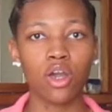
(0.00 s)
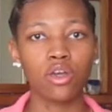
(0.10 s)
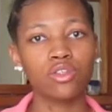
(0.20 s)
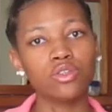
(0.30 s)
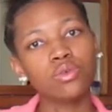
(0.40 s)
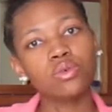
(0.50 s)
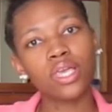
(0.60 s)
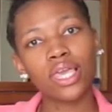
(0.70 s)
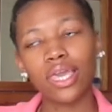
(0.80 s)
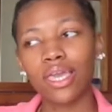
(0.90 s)
you
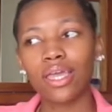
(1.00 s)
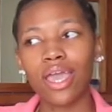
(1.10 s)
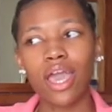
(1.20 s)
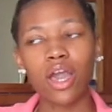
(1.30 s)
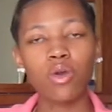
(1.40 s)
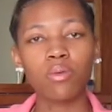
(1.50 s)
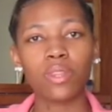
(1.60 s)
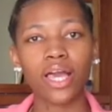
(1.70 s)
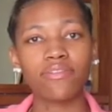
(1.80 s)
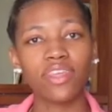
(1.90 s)
can't help,
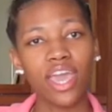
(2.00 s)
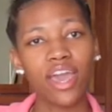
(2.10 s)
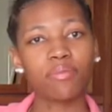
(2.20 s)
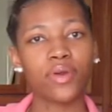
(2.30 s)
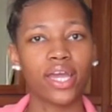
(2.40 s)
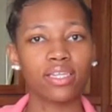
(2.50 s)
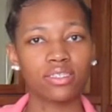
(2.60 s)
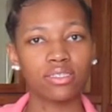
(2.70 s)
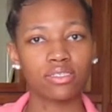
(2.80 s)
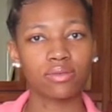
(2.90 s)
like, if they have
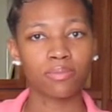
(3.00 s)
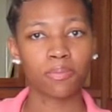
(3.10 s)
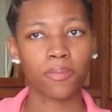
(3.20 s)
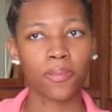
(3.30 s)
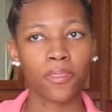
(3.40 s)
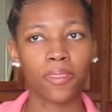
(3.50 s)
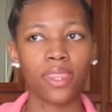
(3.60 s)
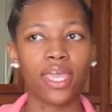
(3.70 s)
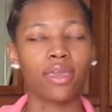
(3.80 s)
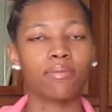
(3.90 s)
practice,
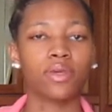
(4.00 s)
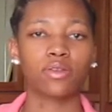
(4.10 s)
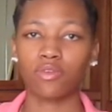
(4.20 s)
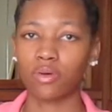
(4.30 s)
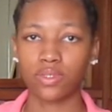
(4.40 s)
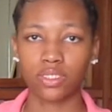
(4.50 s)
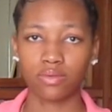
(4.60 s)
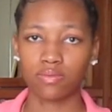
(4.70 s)
they can't be on the phone with you.